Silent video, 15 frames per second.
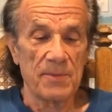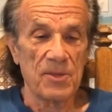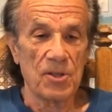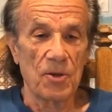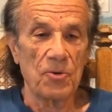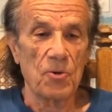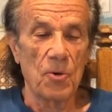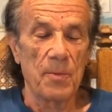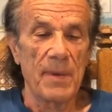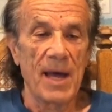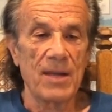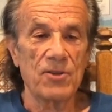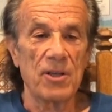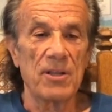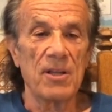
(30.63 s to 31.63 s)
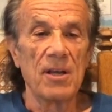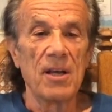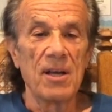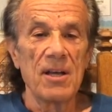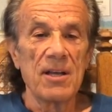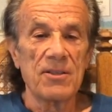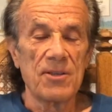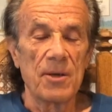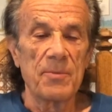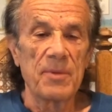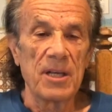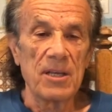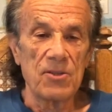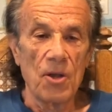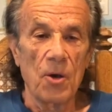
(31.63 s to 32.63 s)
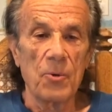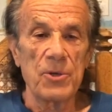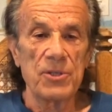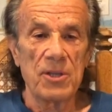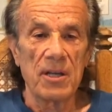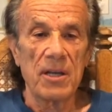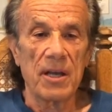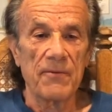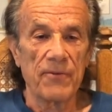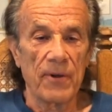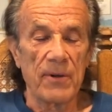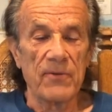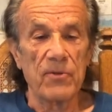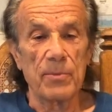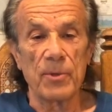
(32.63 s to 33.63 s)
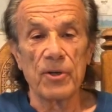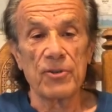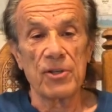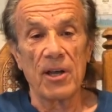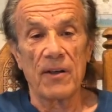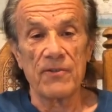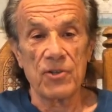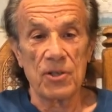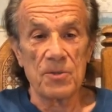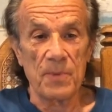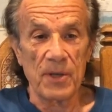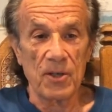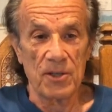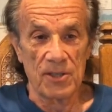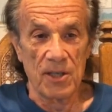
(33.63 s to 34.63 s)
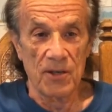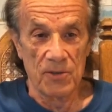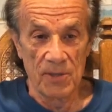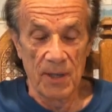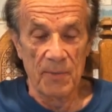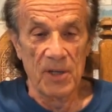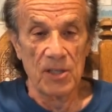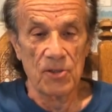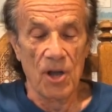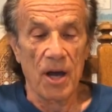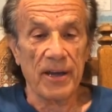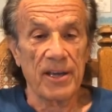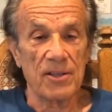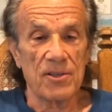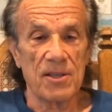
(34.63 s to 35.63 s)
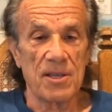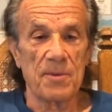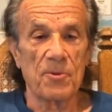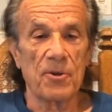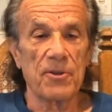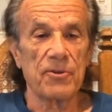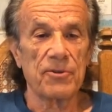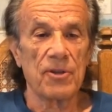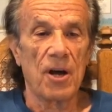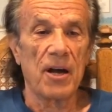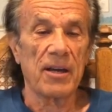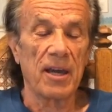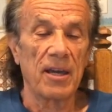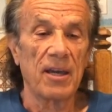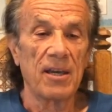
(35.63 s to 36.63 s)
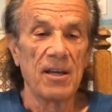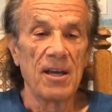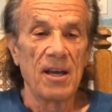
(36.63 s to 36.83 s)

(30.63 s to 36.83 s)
So to imagine somebody is always sitting in front of a bookshelf just because there's somebody talking to them or they're talking,